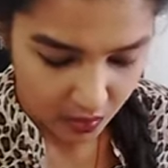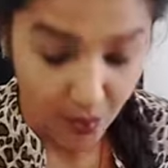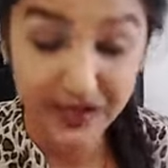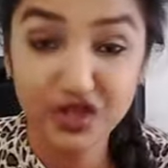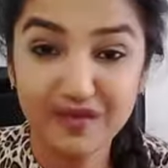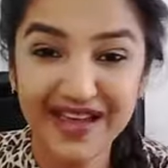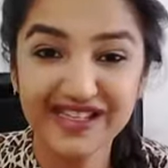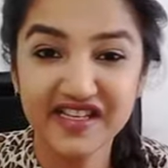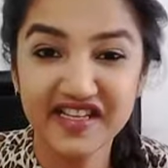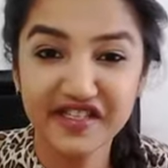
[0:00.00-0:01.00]
When she
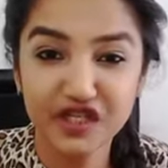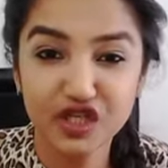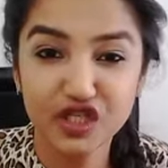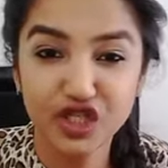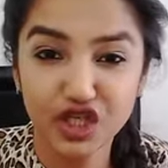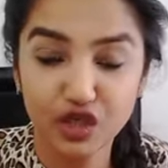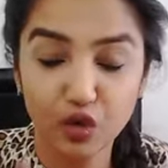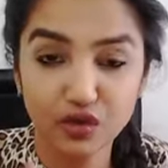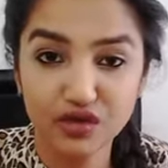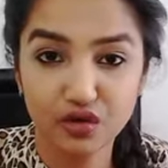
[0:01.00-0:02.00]
makes a decision, she
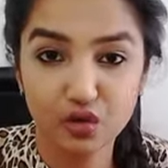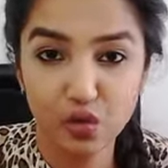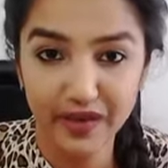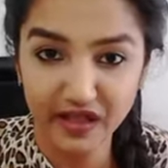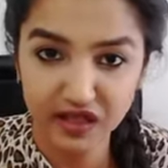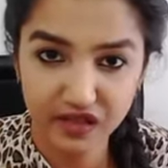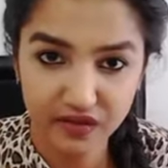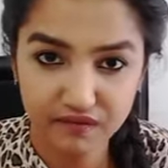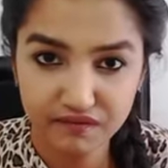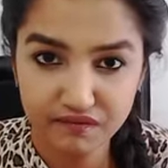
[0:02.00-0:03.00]
goes through with it.